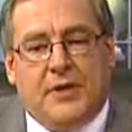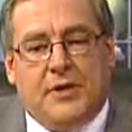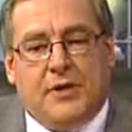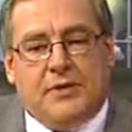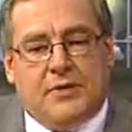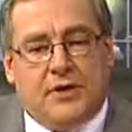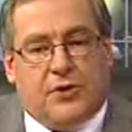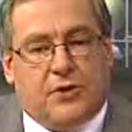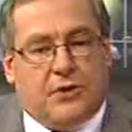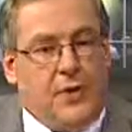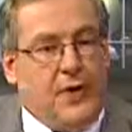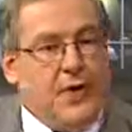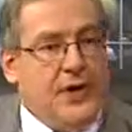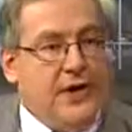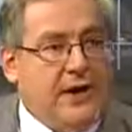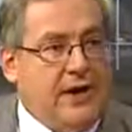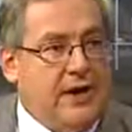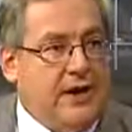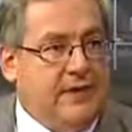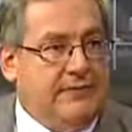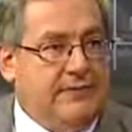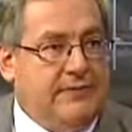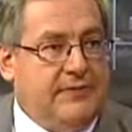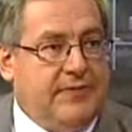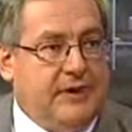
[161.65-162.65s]
So we
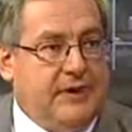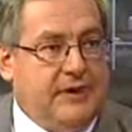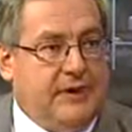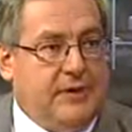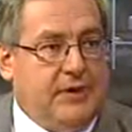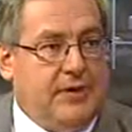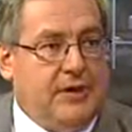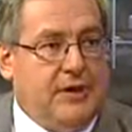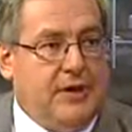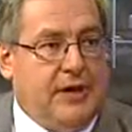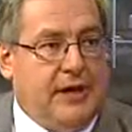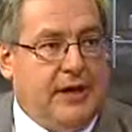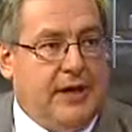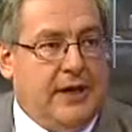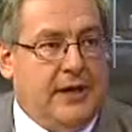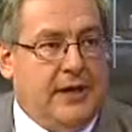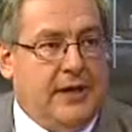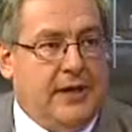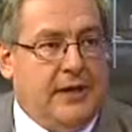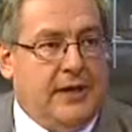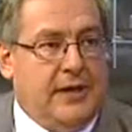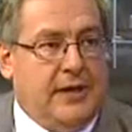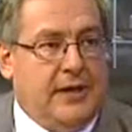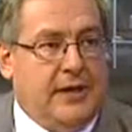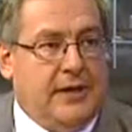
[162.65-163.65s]
have gone
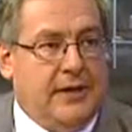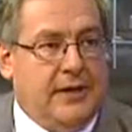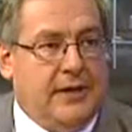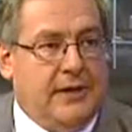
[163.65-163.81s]
ahead and